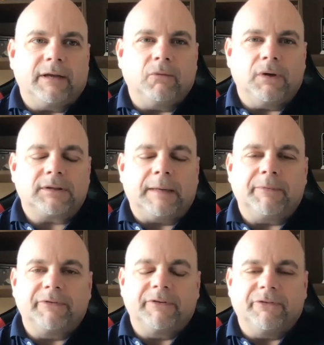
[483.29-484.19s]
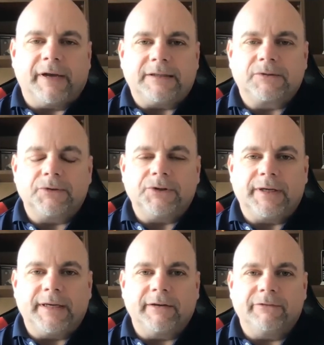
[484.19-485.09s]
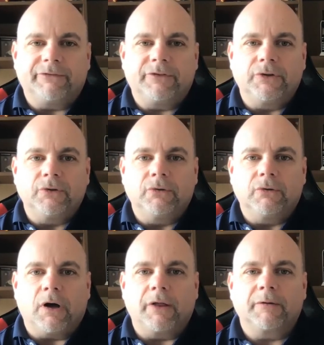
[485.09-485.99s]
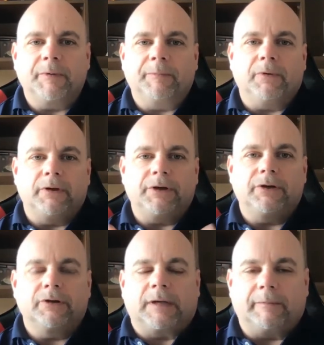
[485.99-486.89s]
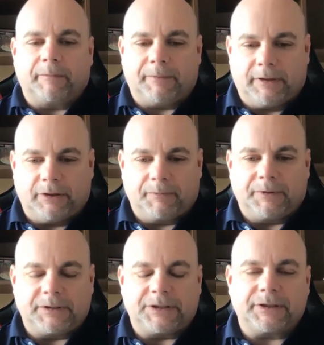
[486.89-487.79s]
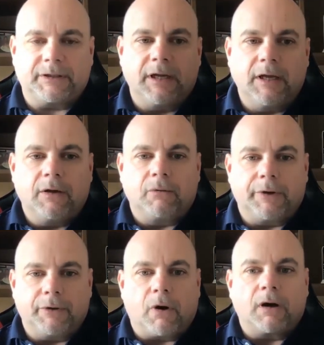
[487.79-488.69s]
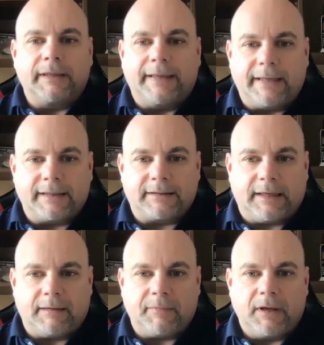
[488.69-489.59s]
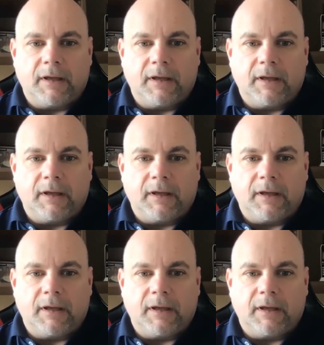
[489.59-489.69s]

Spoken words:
and what type of advice would you give to other people in your position where you are leading a team?